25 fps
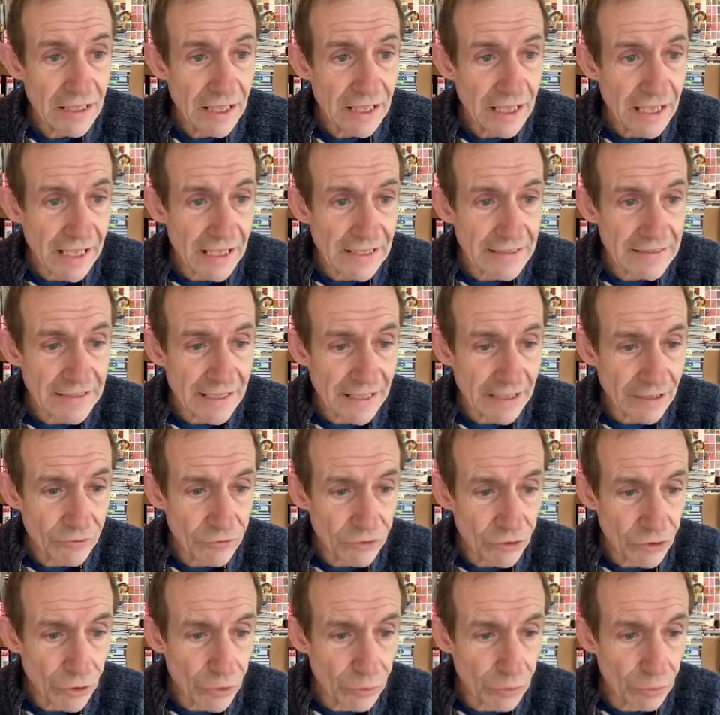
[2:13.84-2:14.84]
and
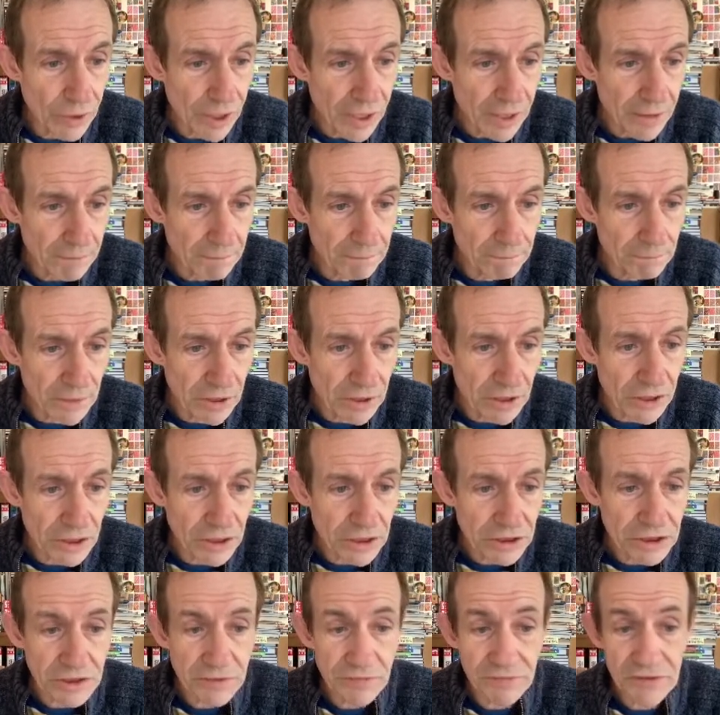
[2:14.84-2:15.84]
down to
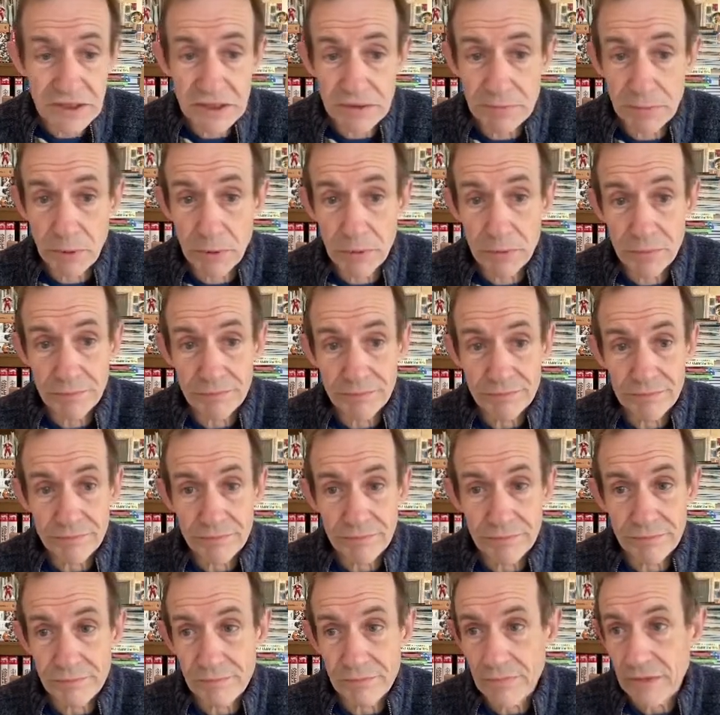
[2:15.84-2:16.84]
merge visible.
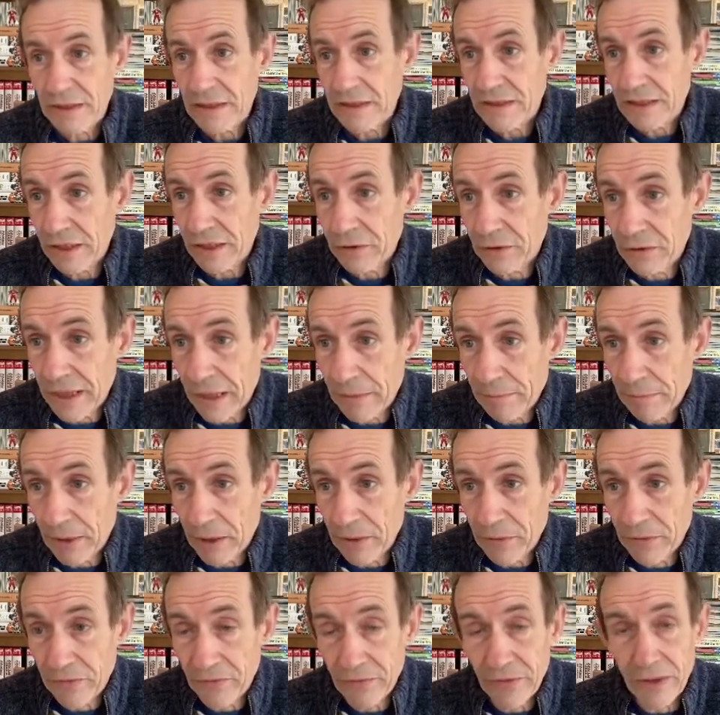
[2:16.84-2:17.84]
Now you'll get
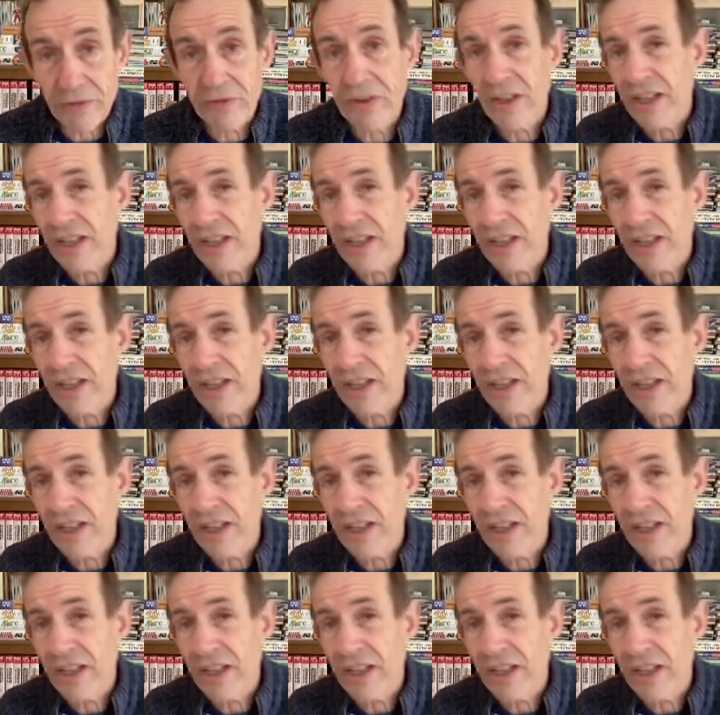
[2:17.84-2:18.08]
both of those.